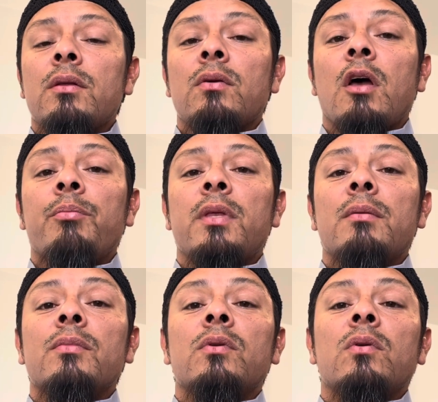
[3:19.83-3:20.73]
You help
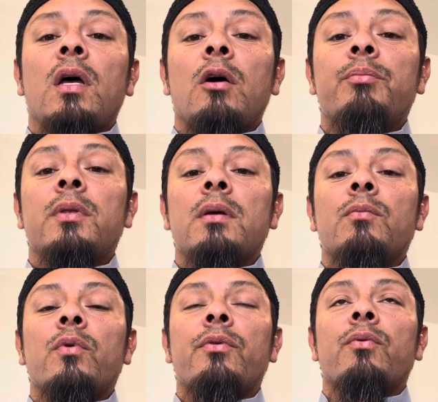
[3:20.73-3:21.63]
them
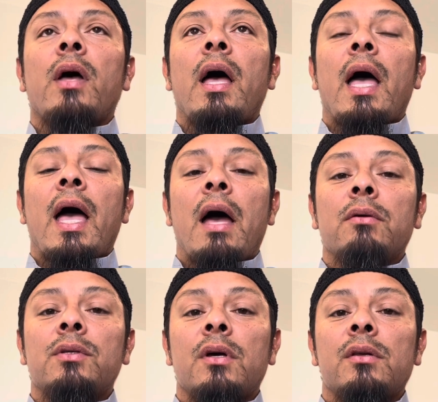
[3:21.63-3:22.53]
with how
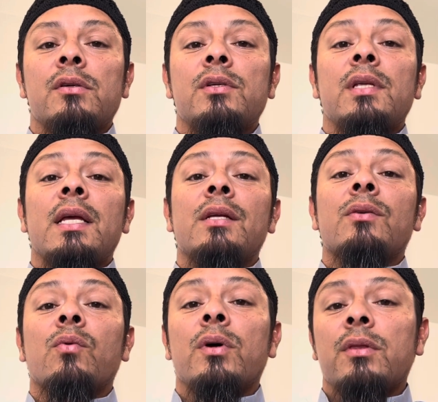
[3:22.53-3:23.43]
to understand
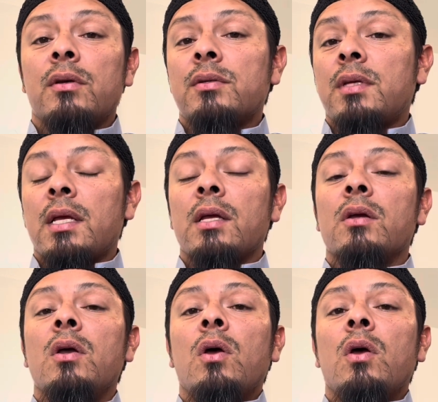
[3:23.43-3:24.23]
what they're saying,